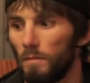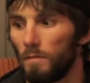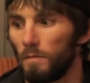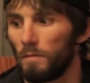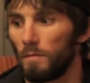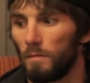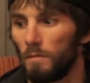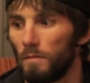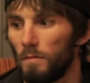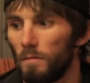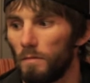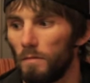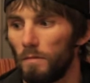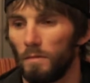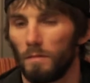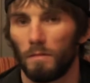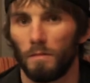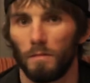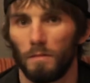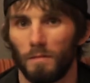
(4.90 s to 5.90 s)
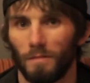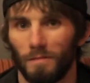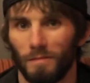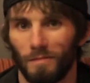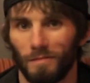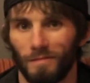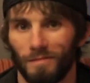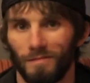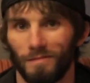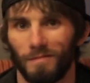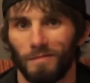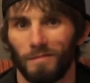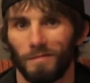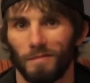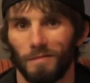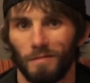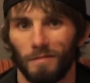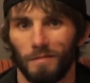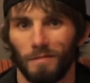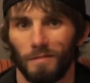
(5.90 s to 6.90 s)

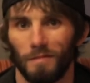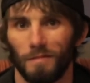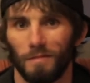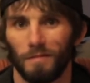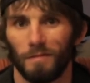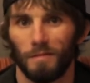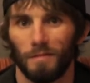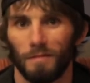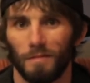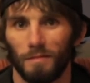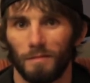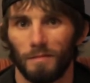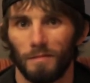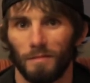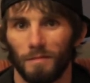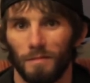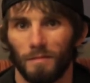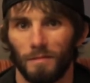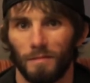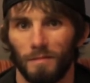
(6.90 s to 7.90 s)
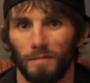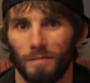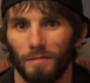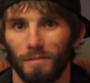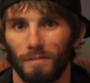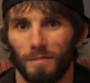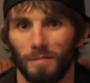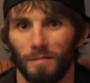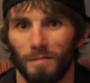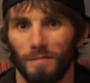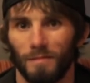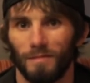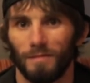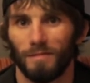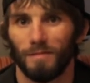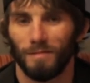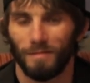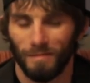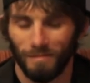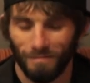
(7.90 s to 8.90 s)

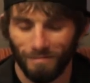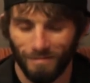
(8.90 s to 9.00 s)
(not speaking)